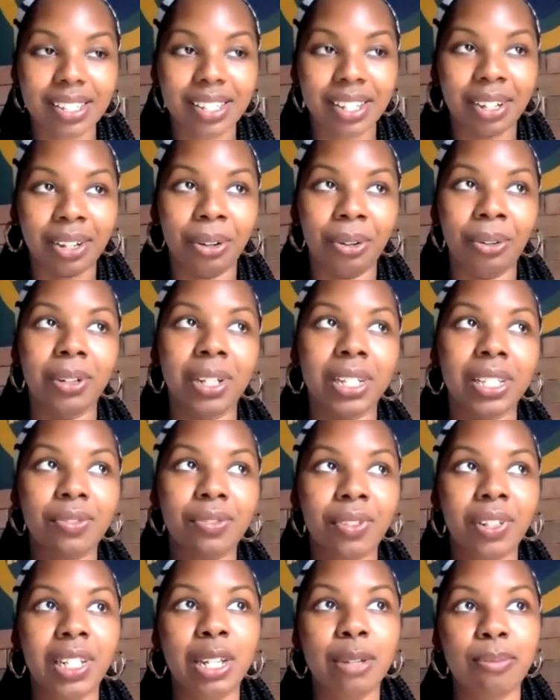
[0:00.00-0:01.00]
So it's
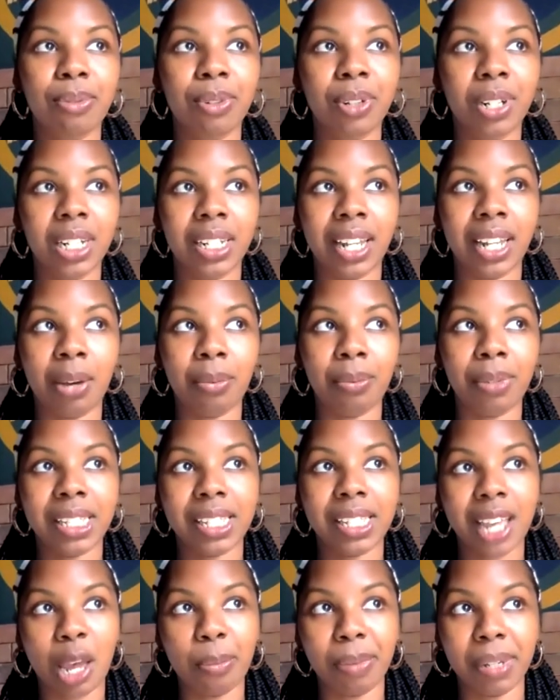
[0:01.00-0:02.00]
really important that we
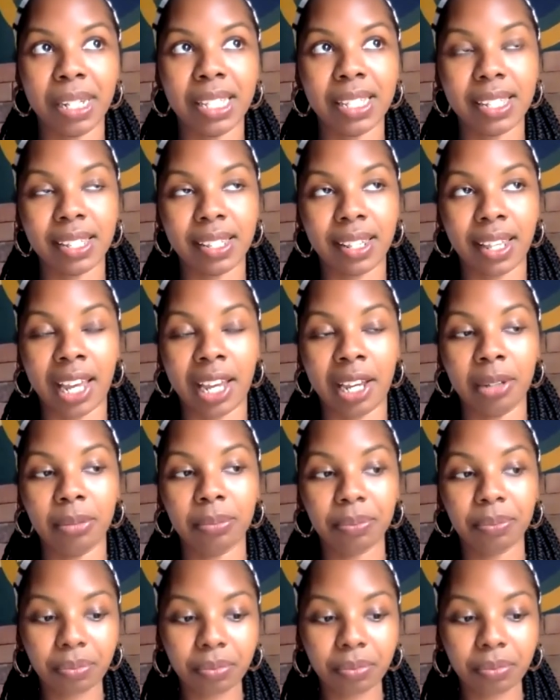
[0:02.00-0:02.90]
tap into that